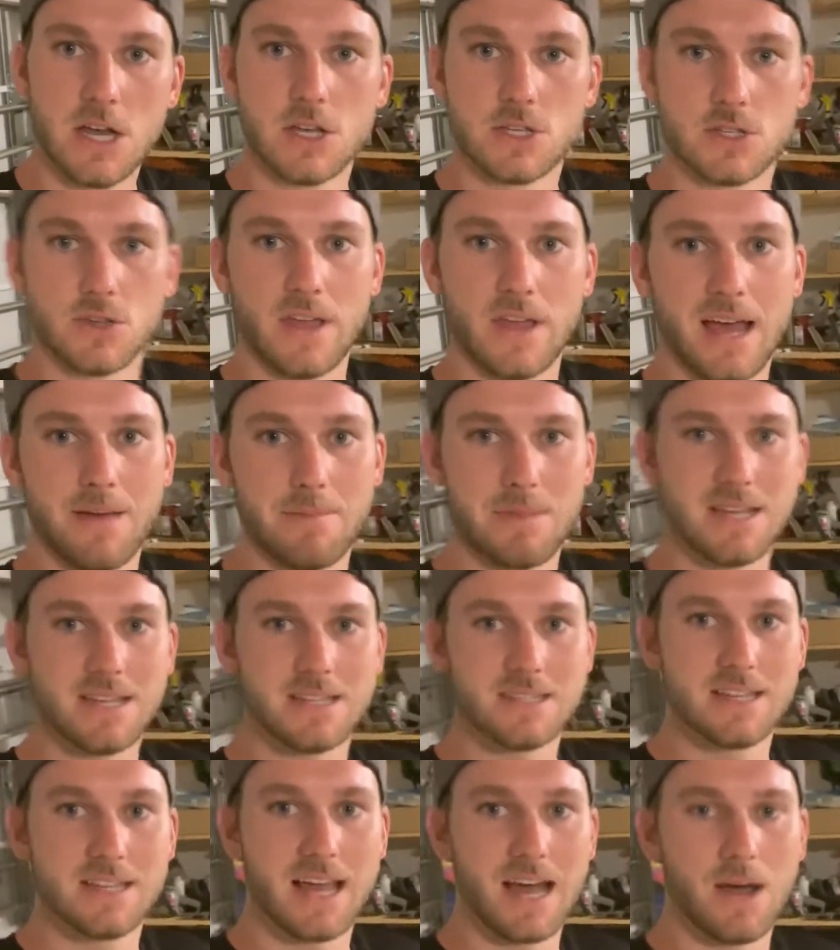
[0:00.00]
So that
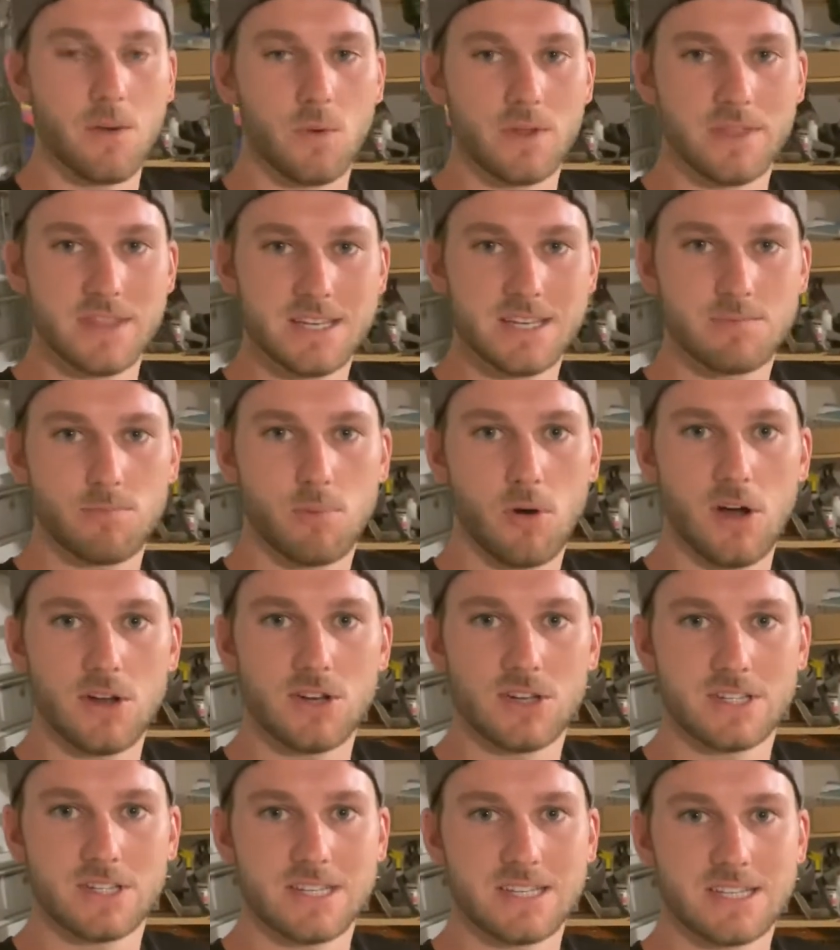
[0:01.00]
means that when this
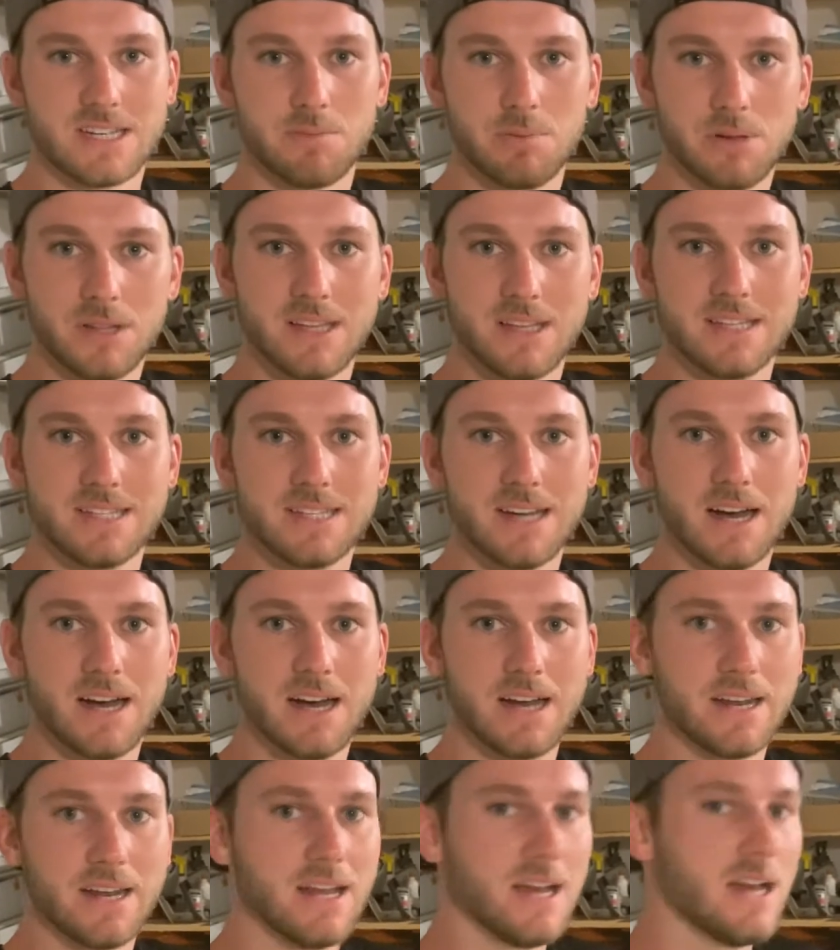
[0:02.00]
project is completely
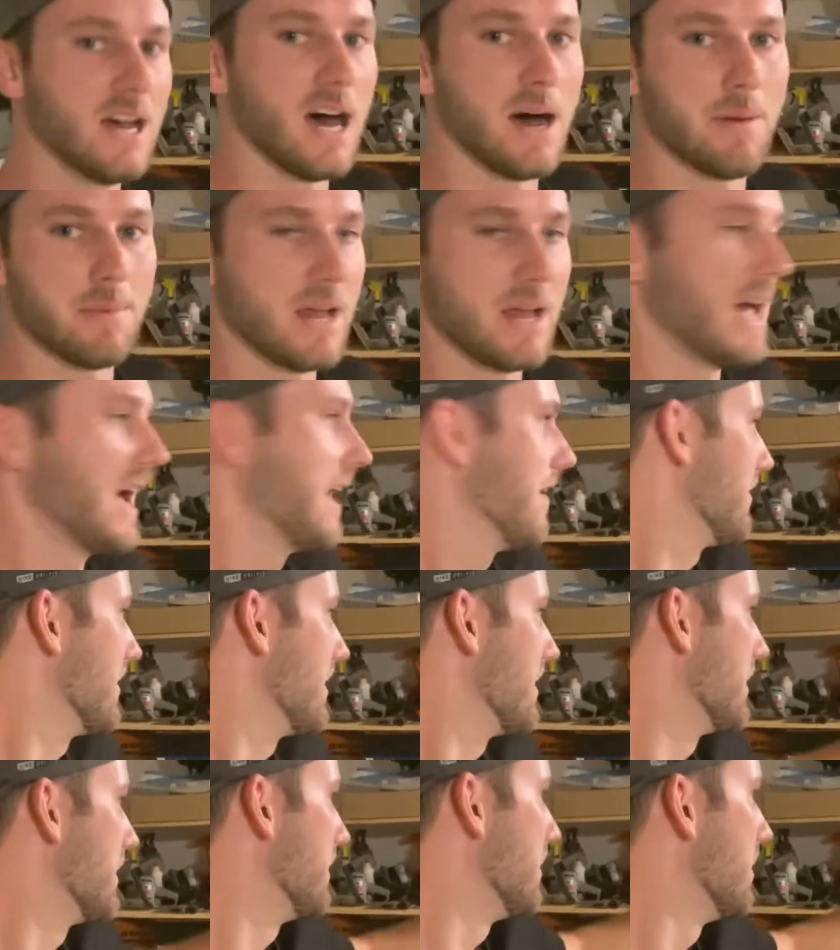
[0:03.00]
done, I'm gonna have
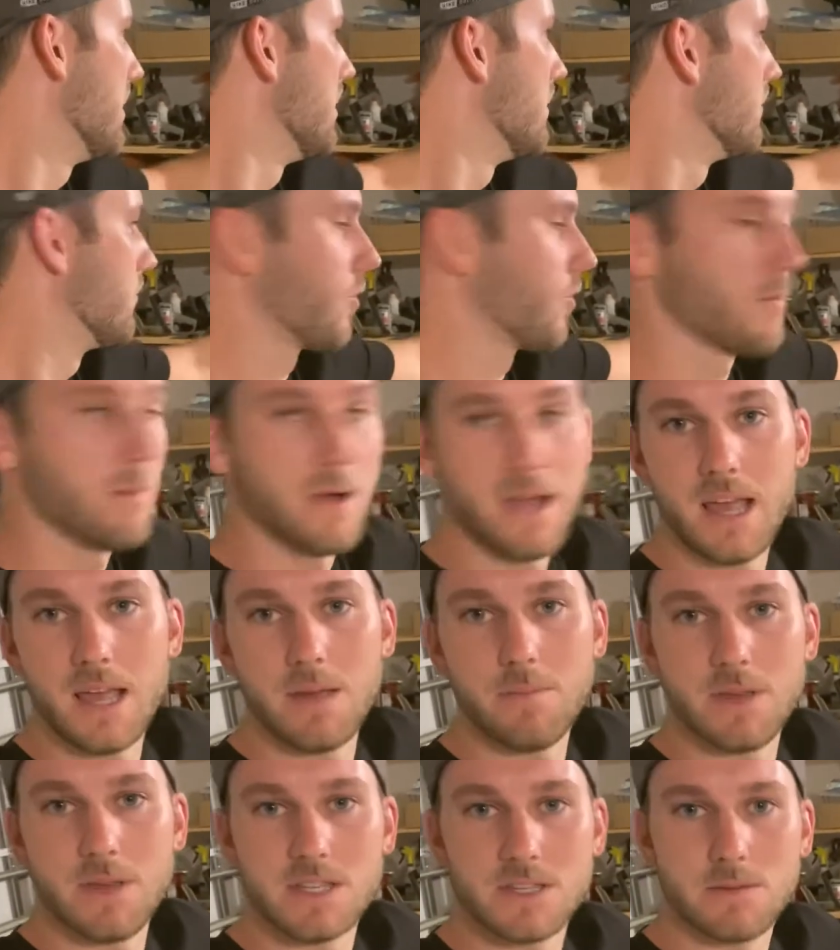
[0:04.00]
a four by
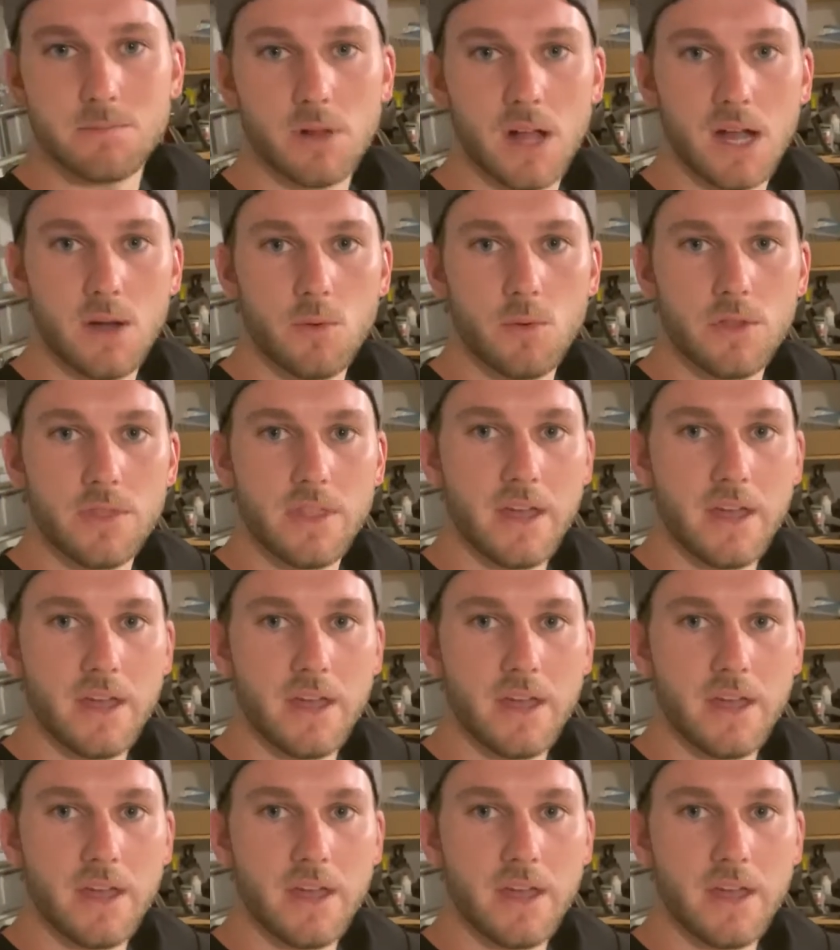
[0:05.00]
eight piece of plywood